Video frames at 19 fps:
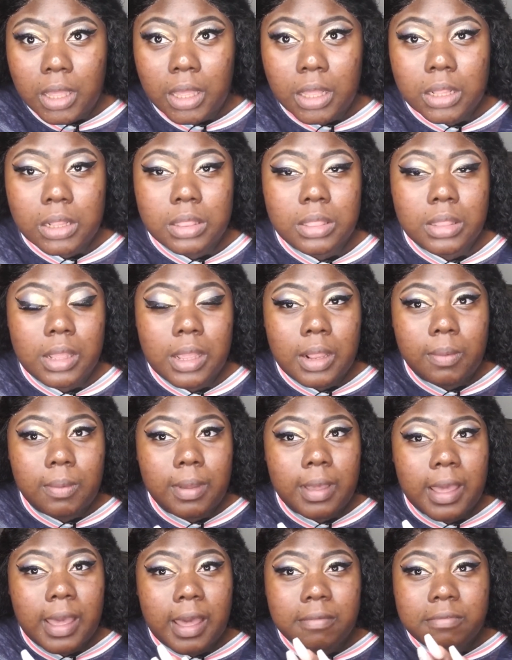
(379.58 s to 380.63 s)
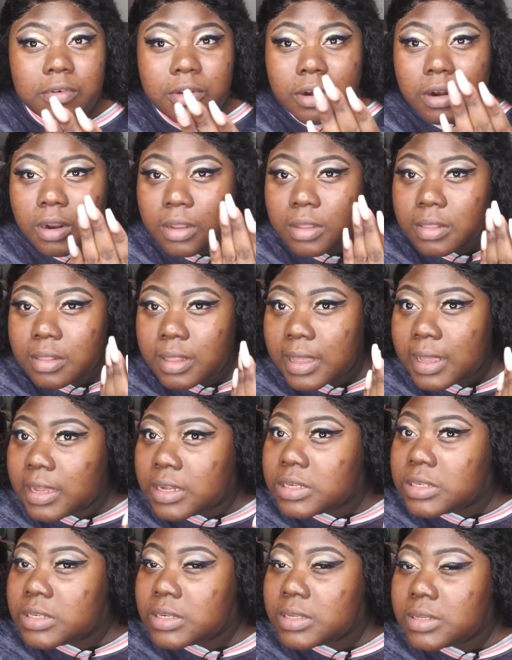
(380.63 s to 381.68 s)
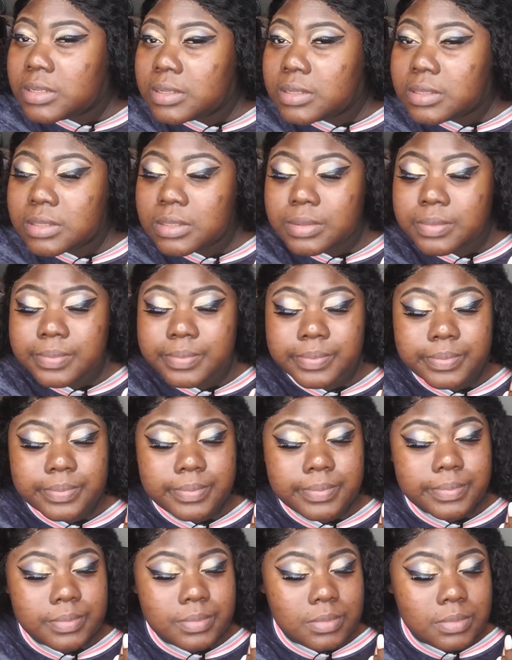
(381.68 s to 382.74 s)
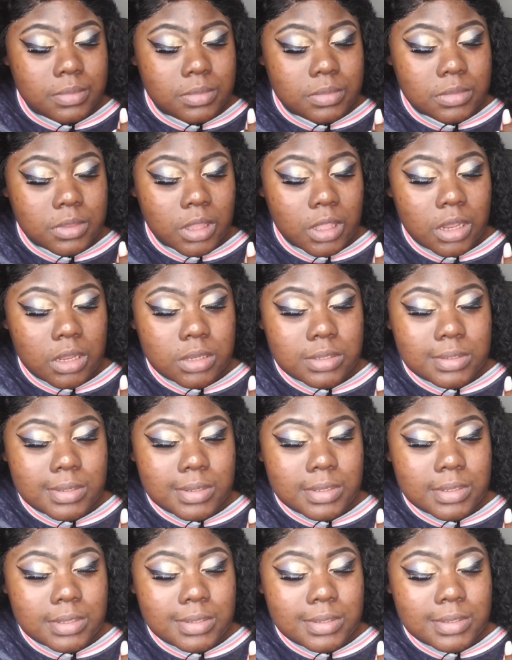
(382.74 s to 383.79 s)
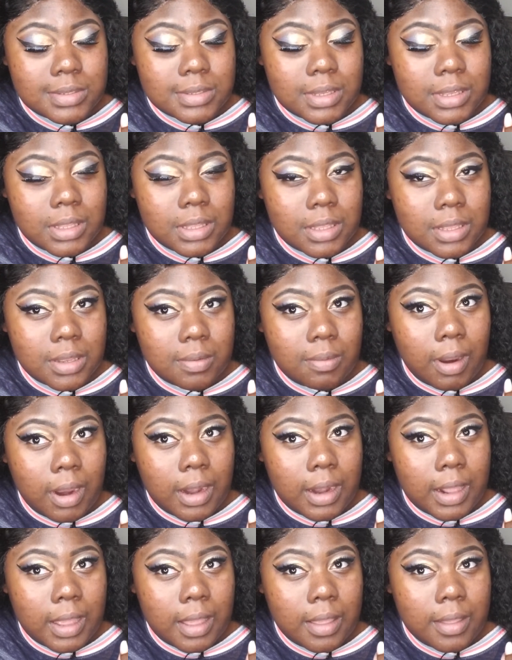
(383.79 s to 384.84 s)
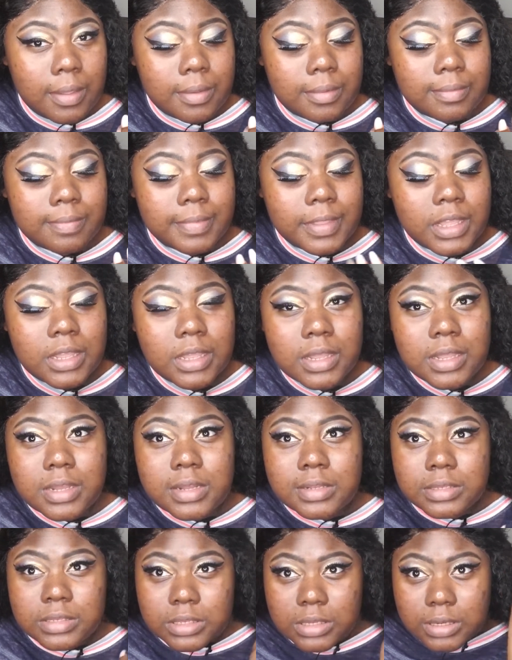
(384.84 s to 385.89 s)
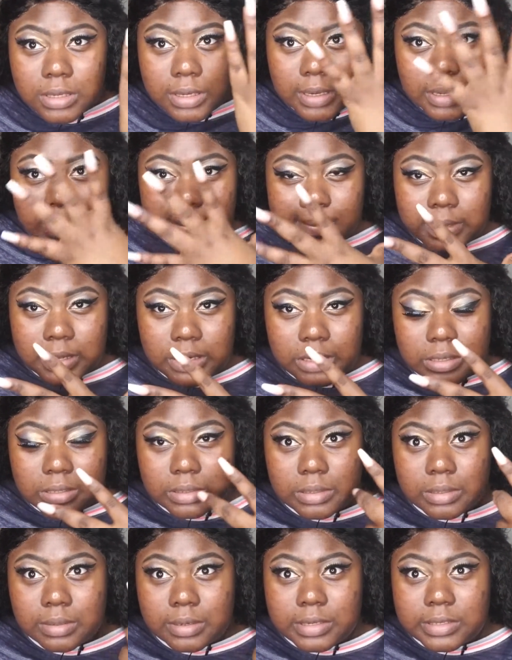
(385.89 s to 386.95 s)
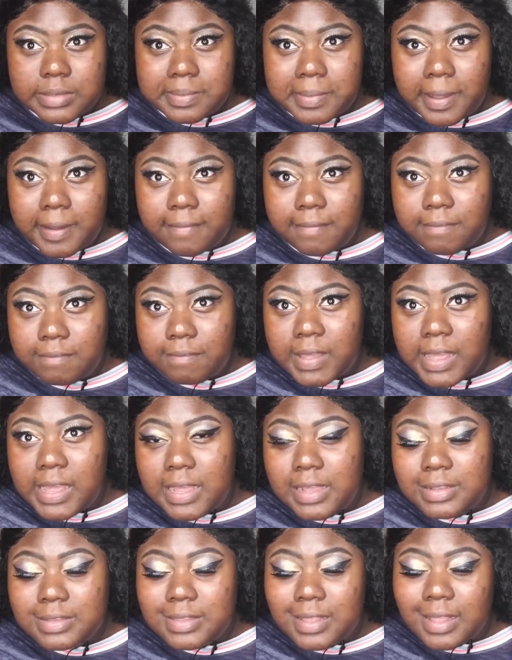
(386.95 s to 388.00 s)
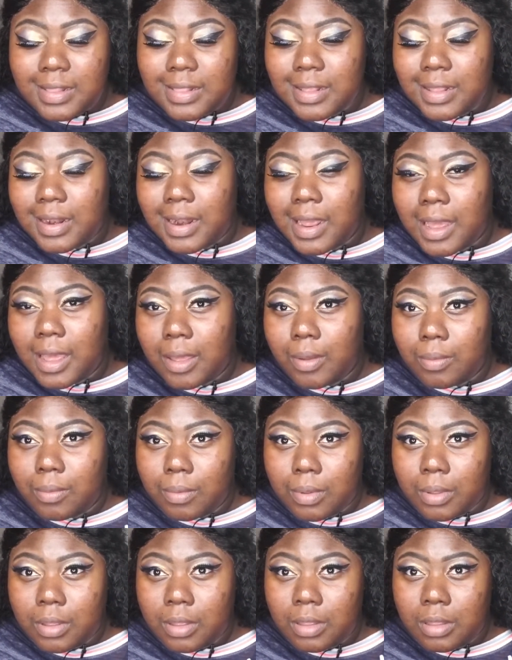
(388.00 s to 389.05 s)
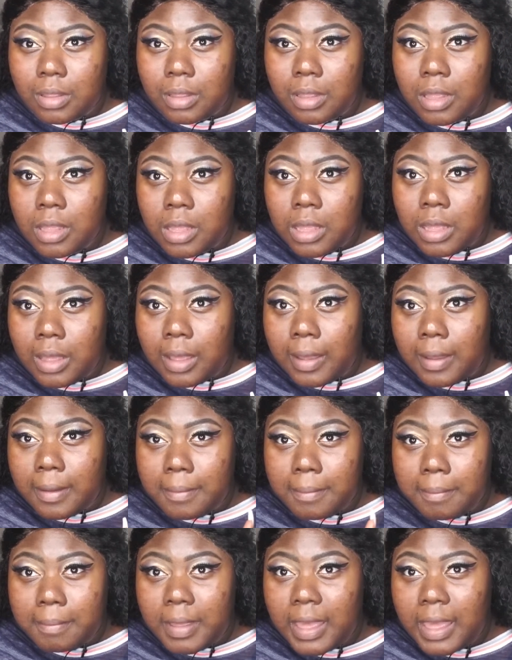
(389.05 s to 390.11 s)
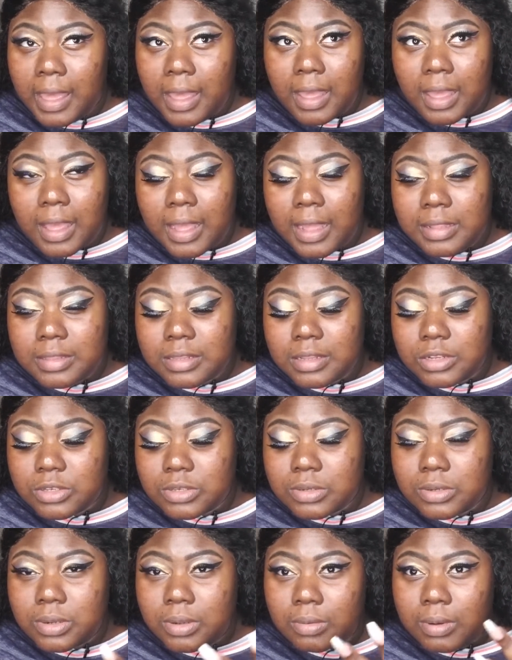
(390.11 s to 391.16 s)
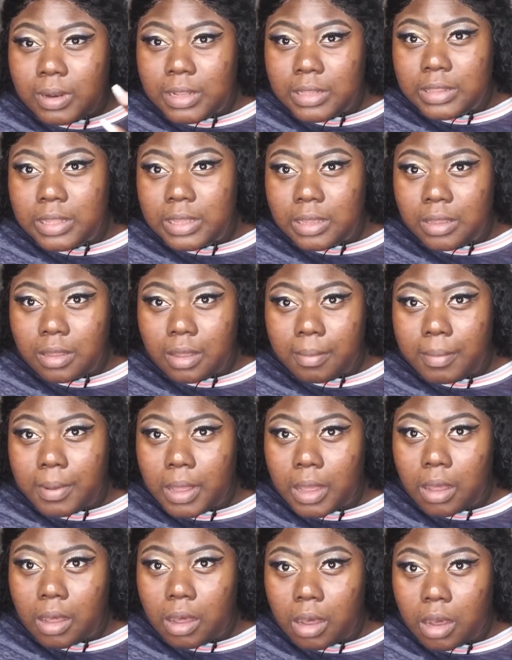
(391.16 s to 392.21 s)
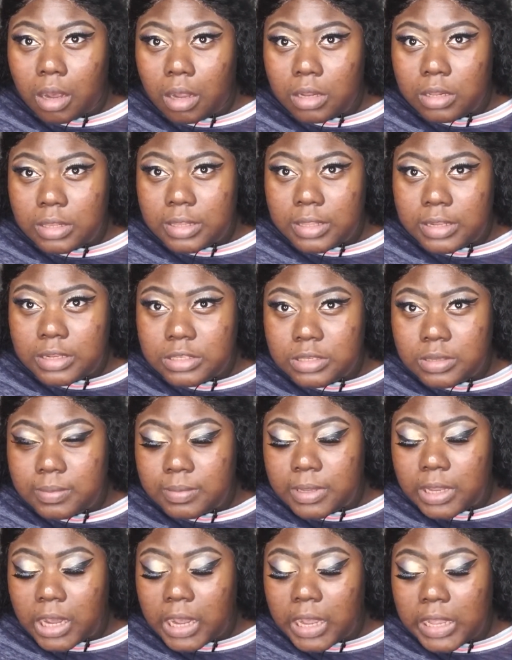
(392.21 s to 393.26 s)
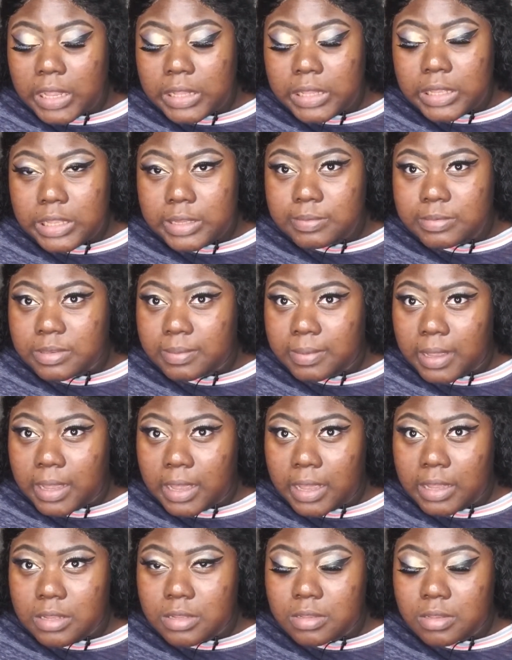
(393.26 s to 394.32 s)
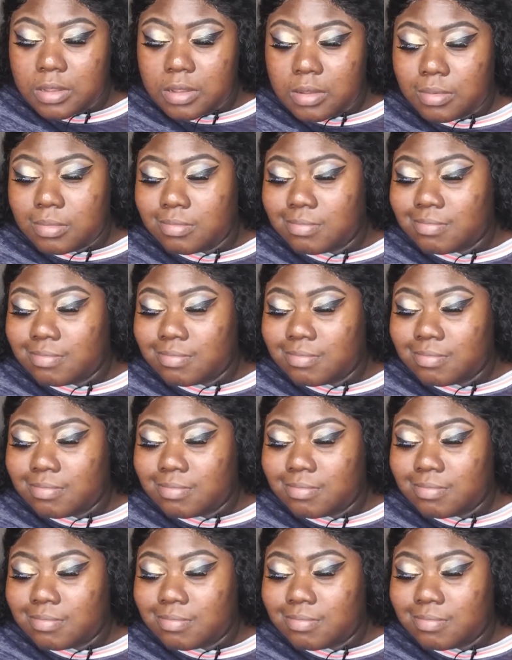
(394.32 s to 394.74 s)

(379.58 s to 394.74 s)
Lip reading: And then we have on our lashes. So this is the look right now. So then I'm going to do the rest of my face, and then I will come back and let you know what I think about all the things that we got in the Ipsy bag. So